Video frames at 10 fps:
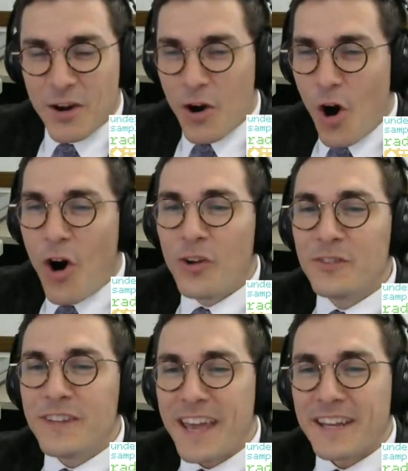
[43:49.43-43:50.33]

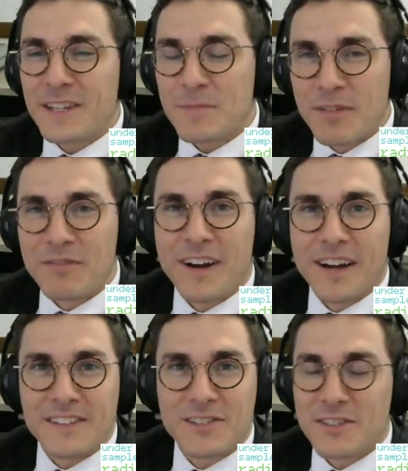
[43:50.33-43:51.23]
all day it has been
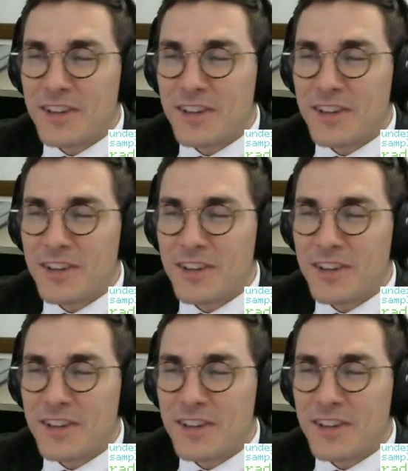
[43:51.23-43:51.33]
fine. So it's